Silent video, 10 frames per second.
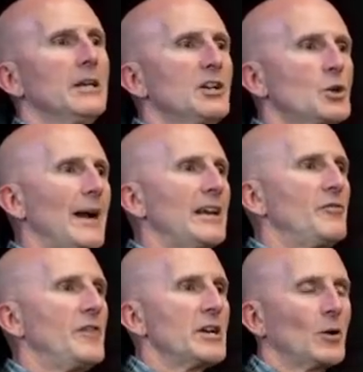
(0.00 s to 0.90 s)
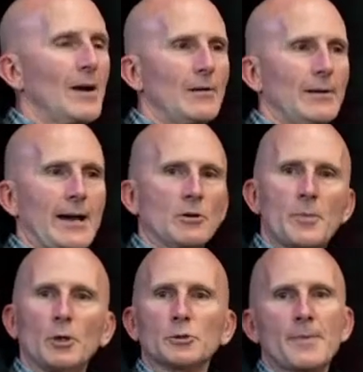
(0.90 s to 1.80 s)
trying to figure out how to
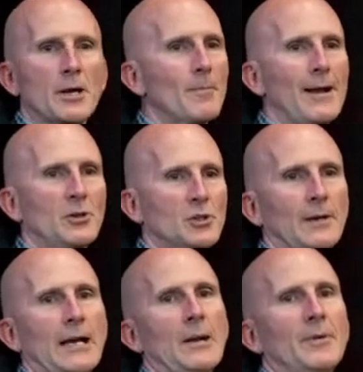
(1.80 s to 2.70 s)
build a better mousetrap.